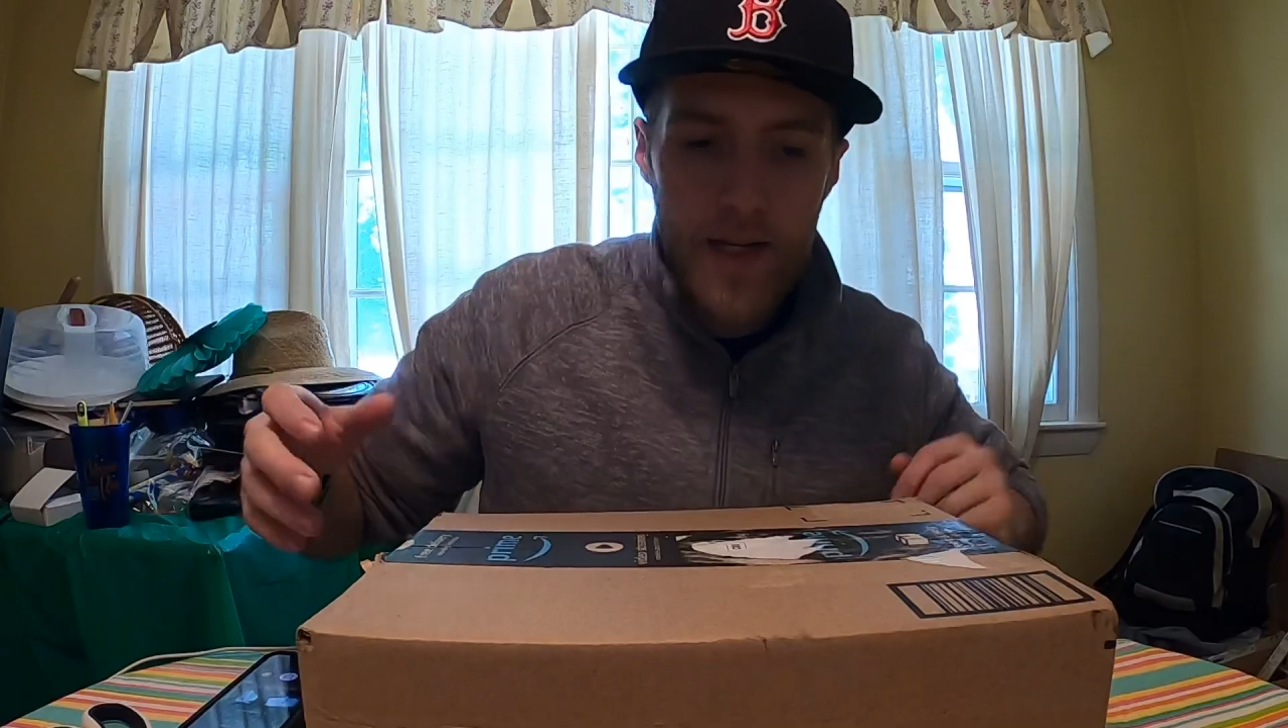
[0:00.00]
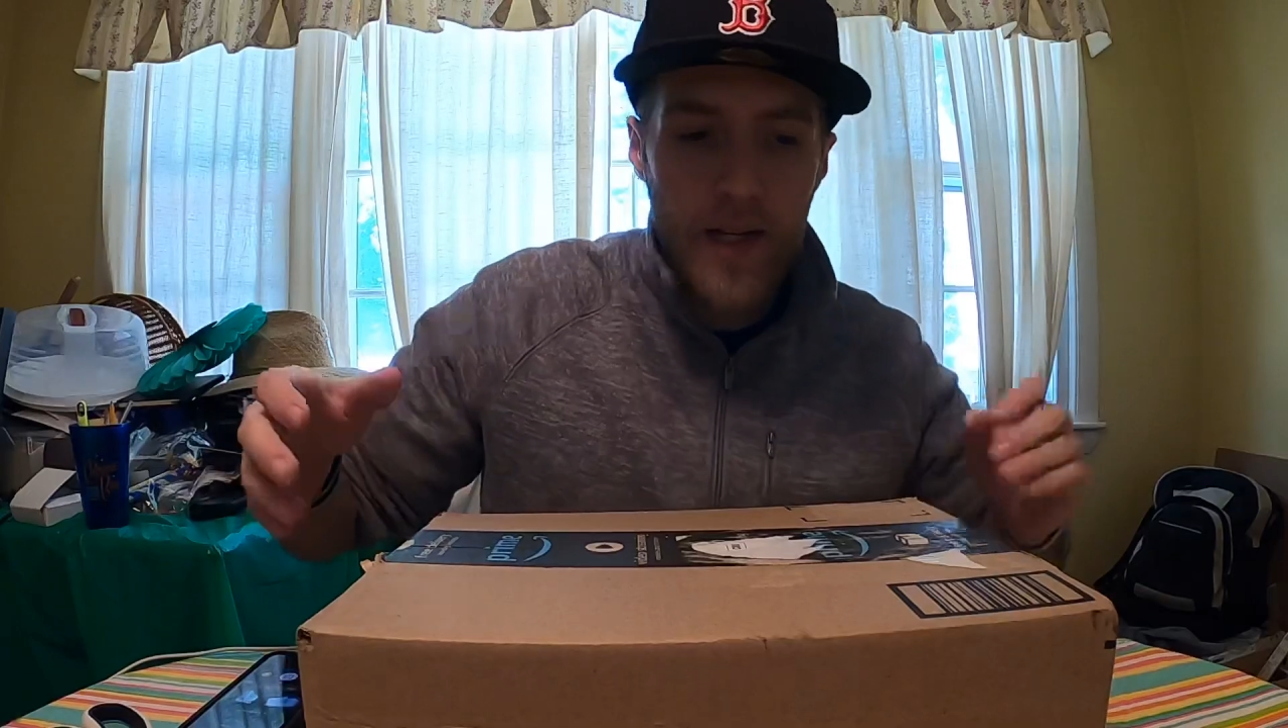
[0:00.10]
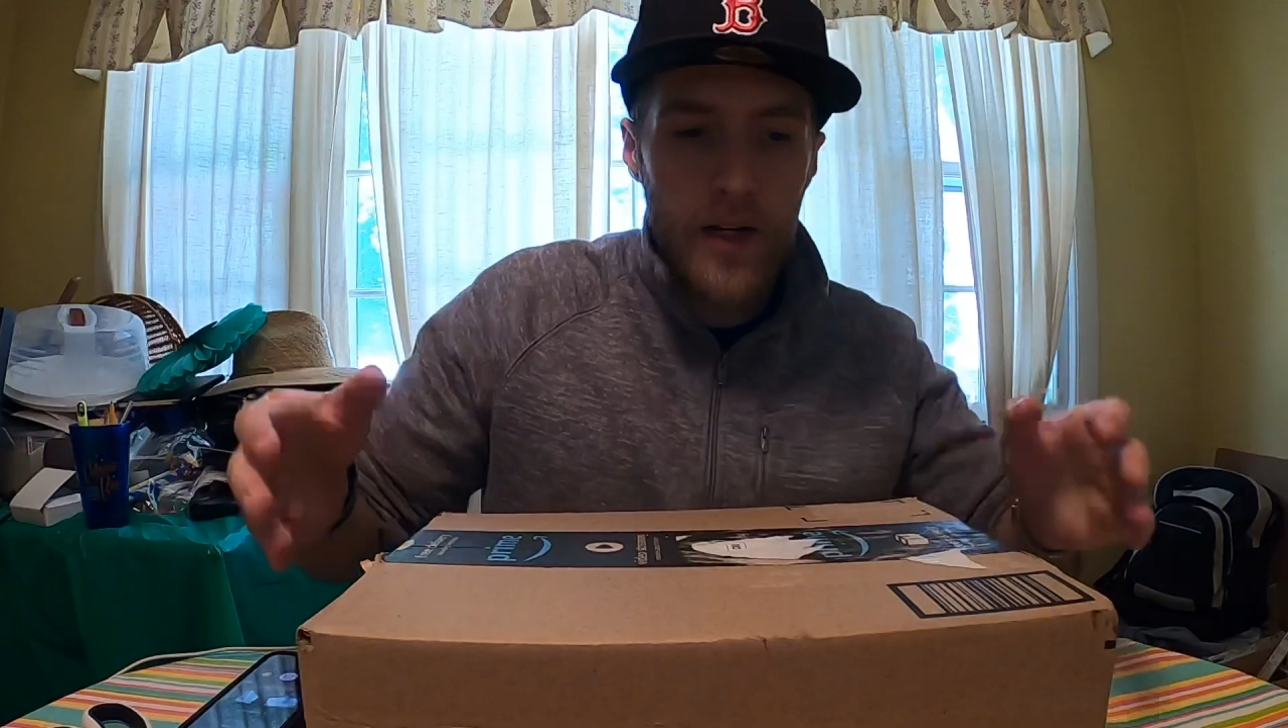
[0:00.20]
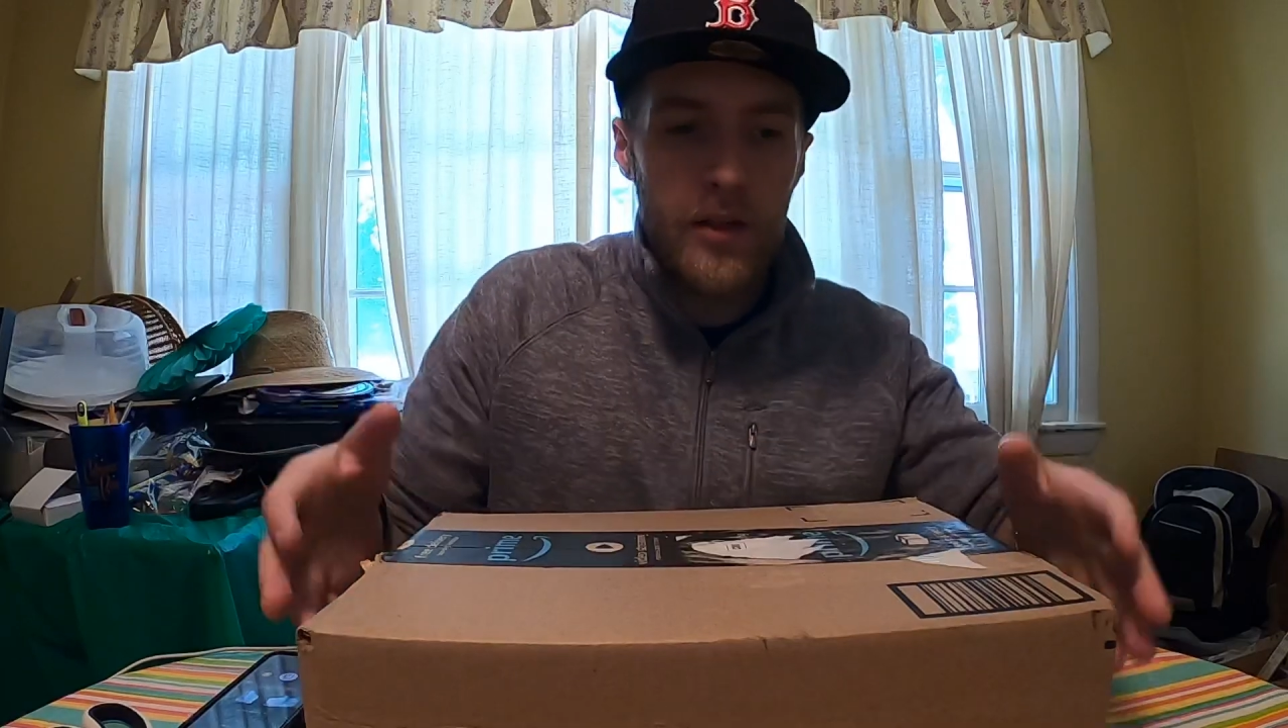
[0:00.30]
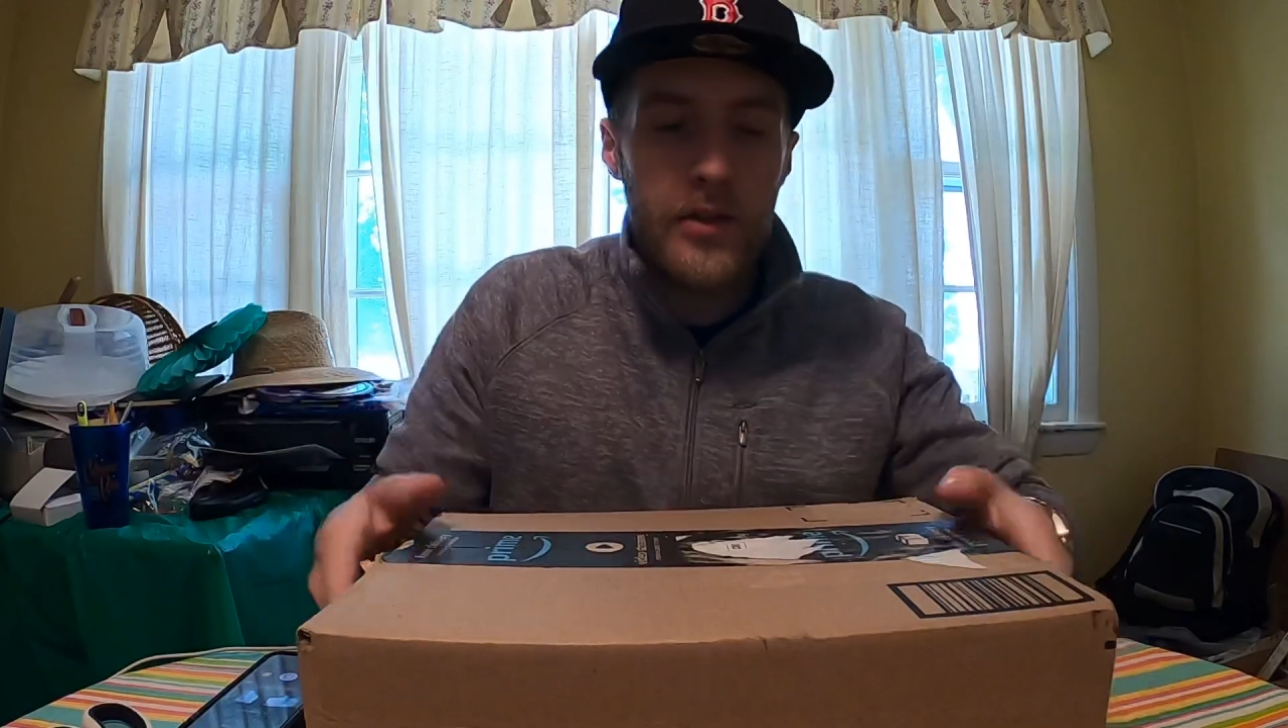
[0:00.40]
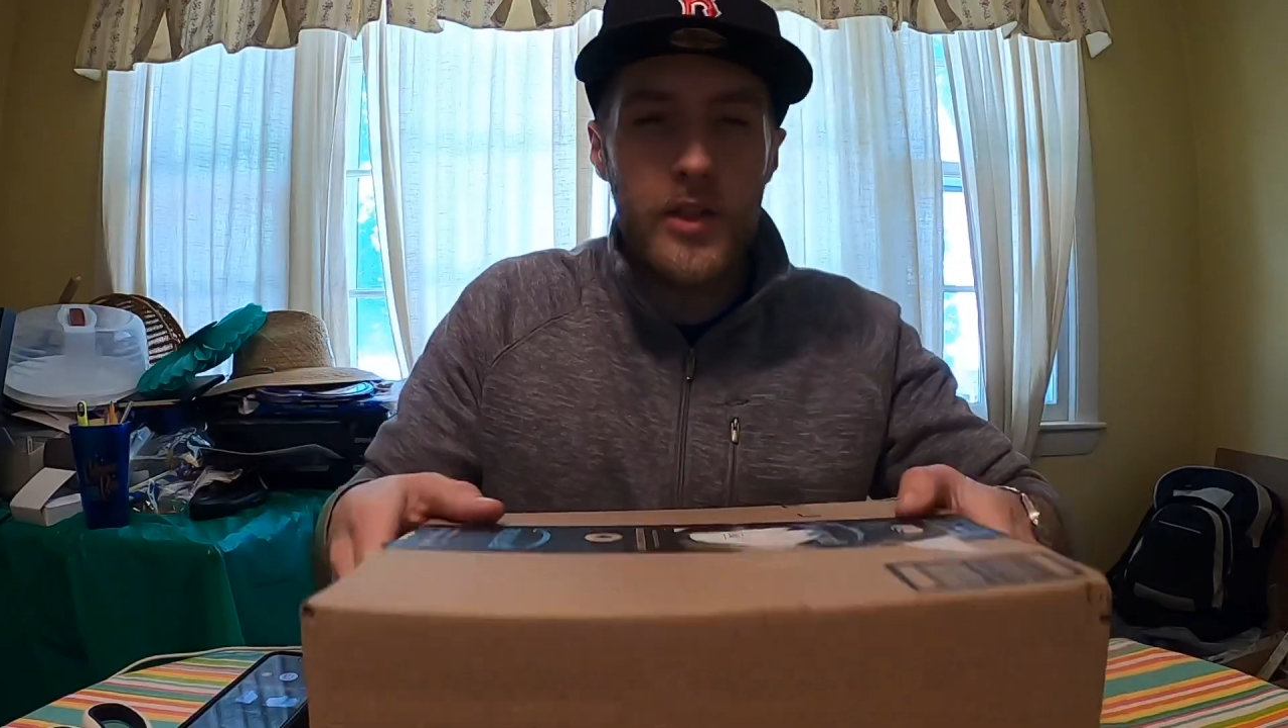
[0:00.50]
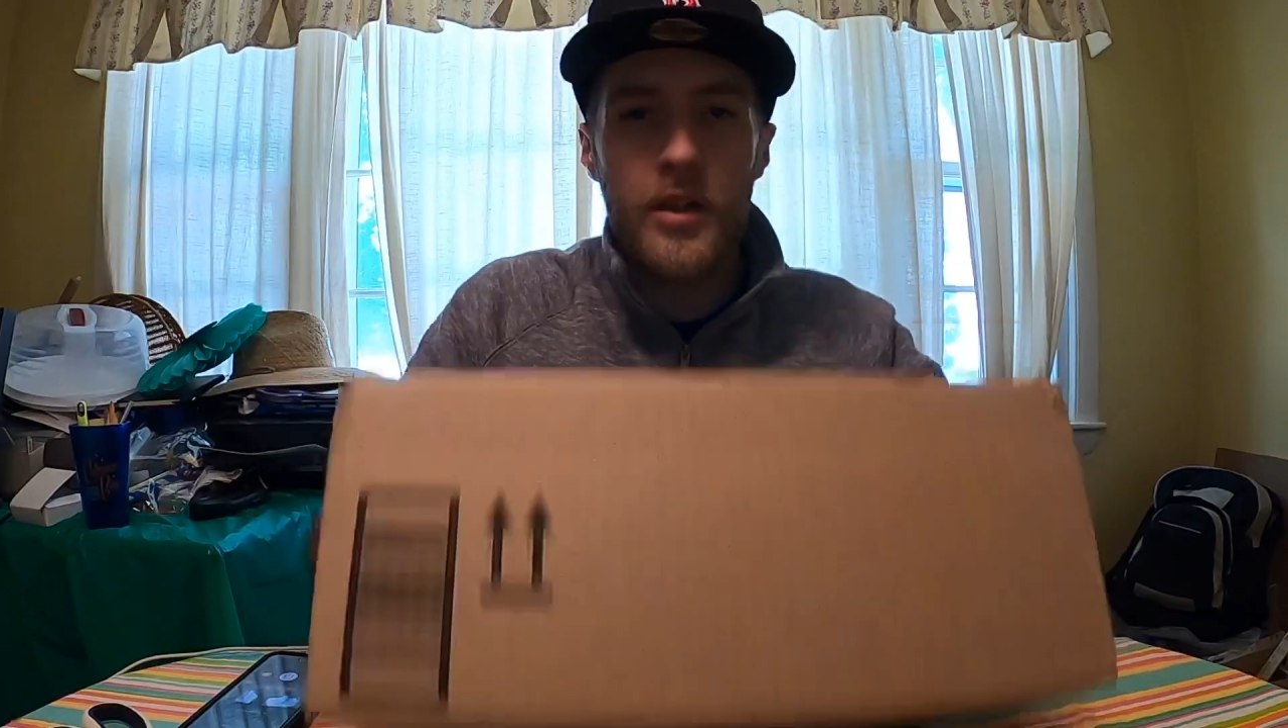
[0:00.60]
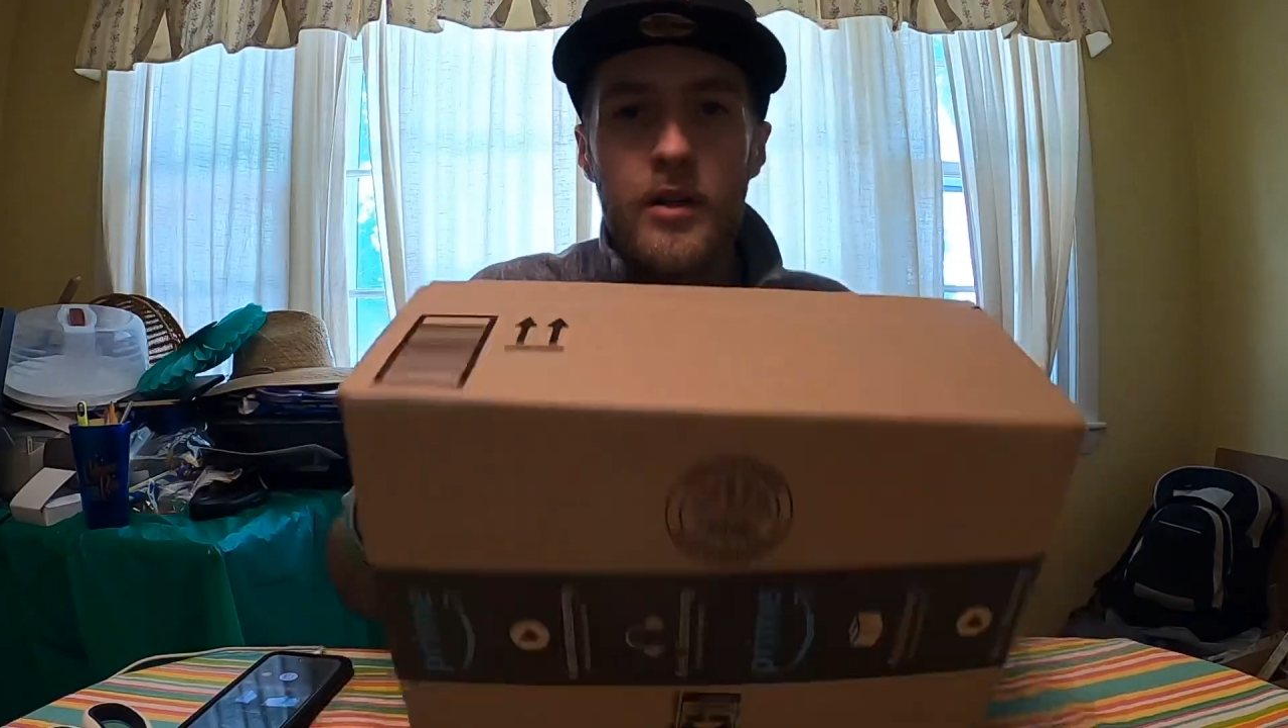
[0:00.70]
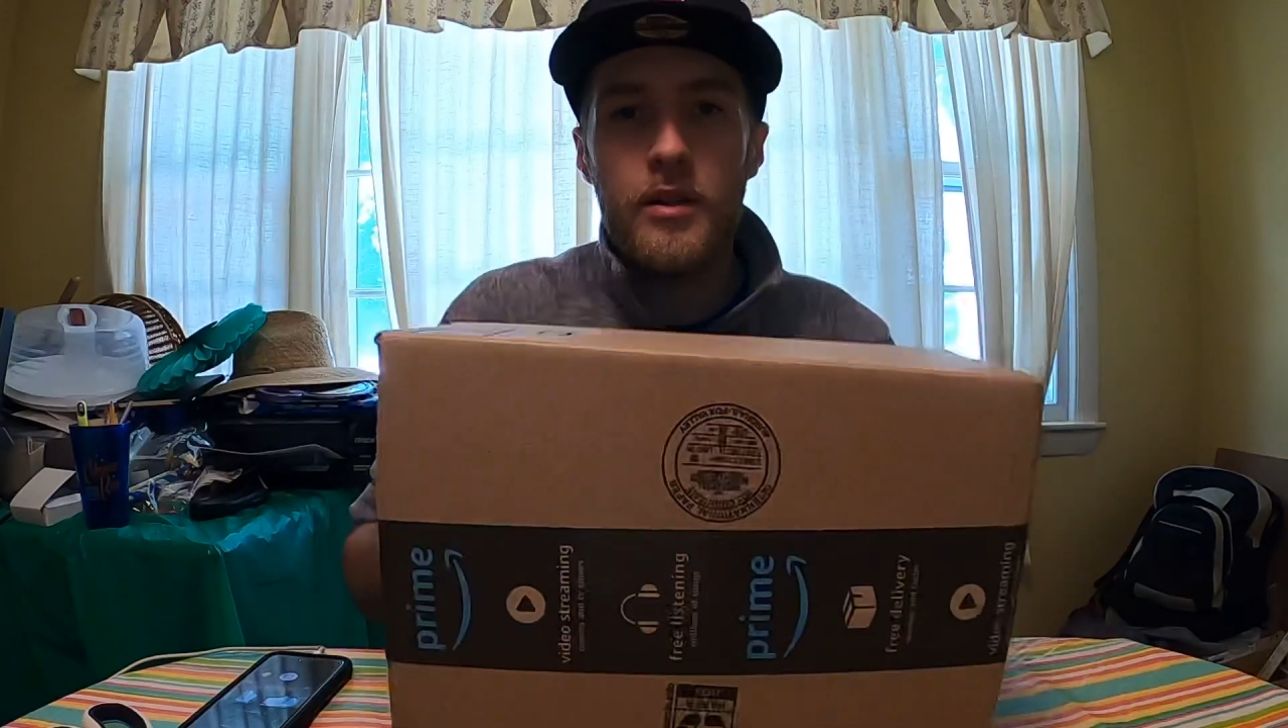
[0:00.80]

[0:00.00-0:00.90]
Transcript: got a little